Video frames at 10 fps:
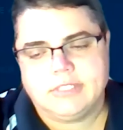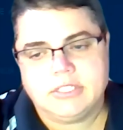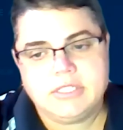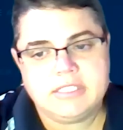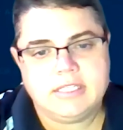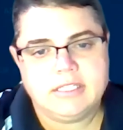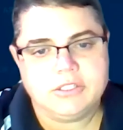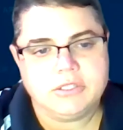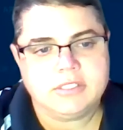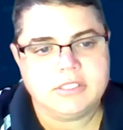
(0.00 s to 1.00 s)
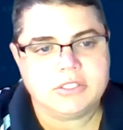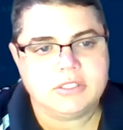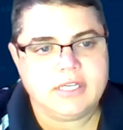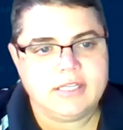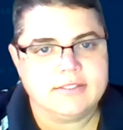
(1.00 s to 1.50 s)
isn't any
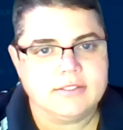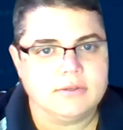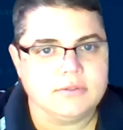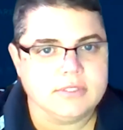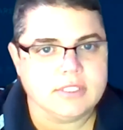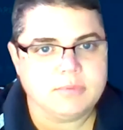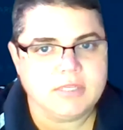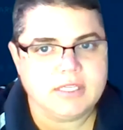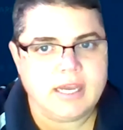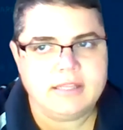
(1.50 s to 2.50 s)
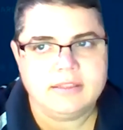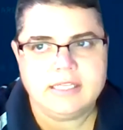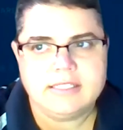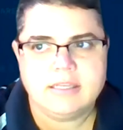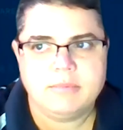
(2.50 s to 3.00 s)
jurisdictional line. So just because I
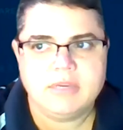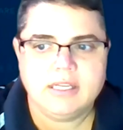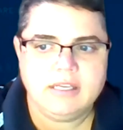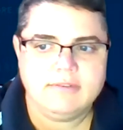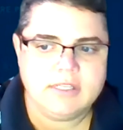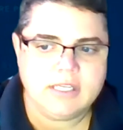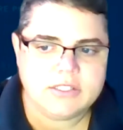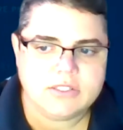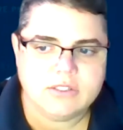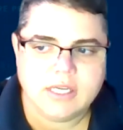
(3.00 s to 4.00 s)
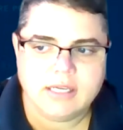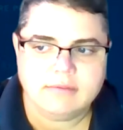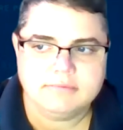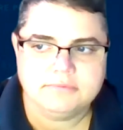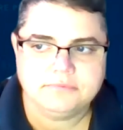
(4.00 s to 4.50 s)
think somebody even yesterday